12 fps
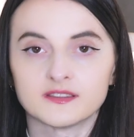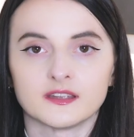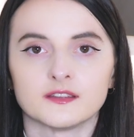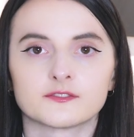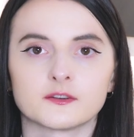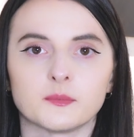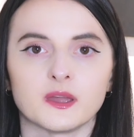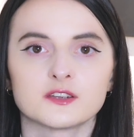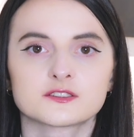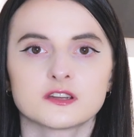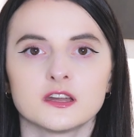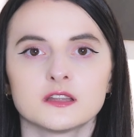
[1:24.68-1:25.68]
in the
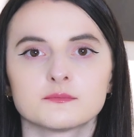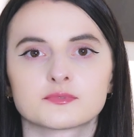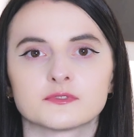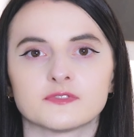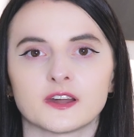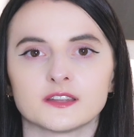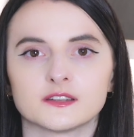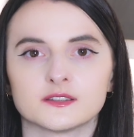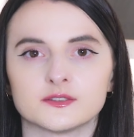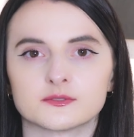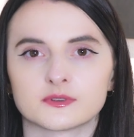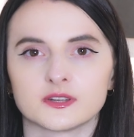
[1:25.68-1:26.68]
information
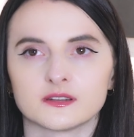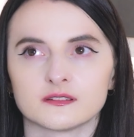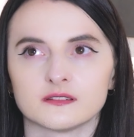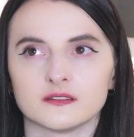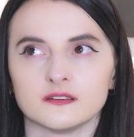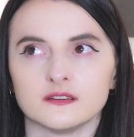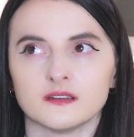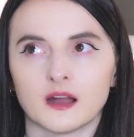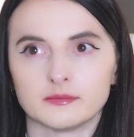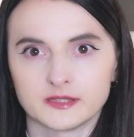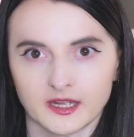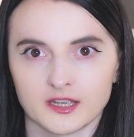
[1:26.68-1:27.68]
provided during the
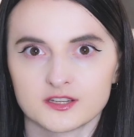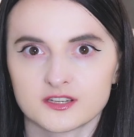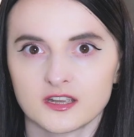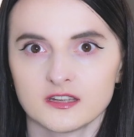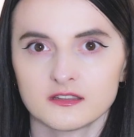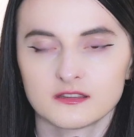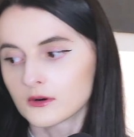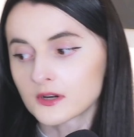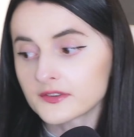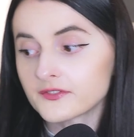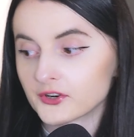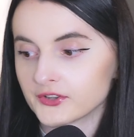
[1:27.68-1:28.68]
application
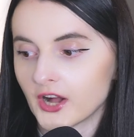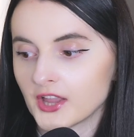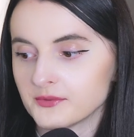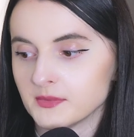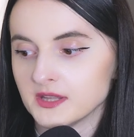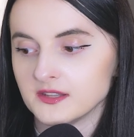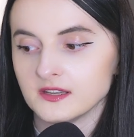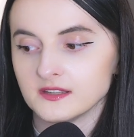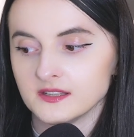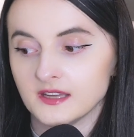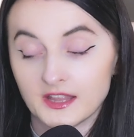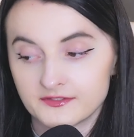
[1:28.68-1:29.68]
or for not meeting
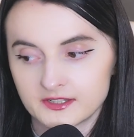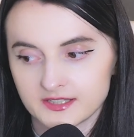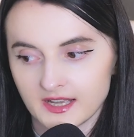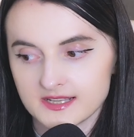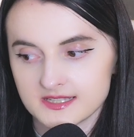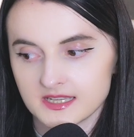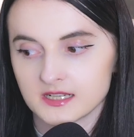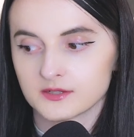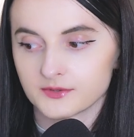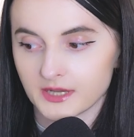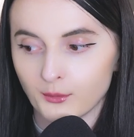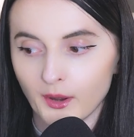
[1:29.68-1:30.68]
the advertising
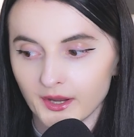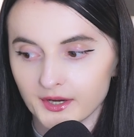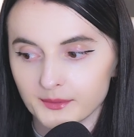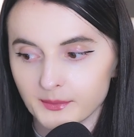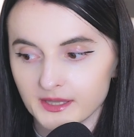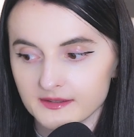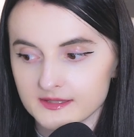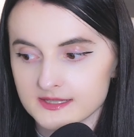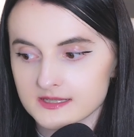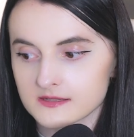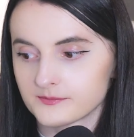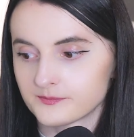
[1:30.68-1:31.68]
requirements.